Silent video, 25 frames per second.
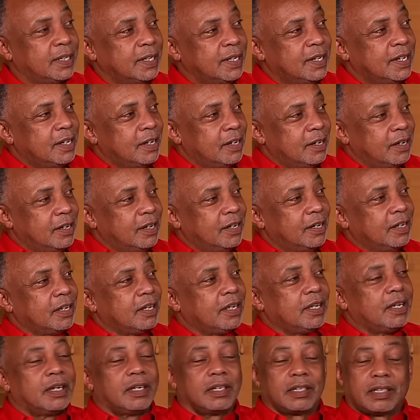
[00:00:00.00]
Two mothers?
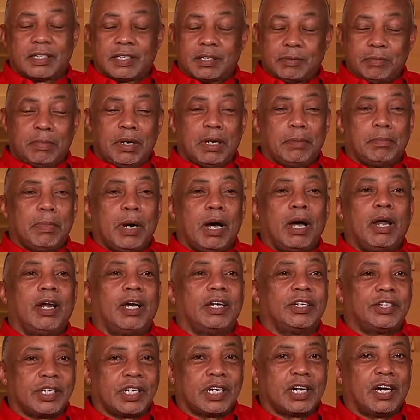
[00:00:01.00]
Yes, my
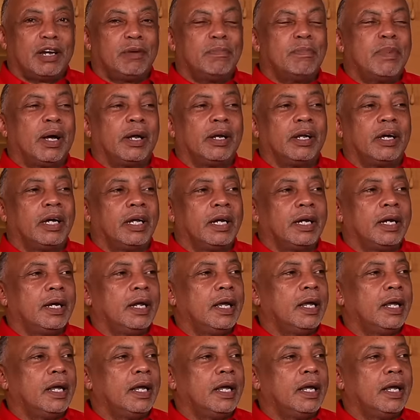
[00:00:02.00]
biological mother, and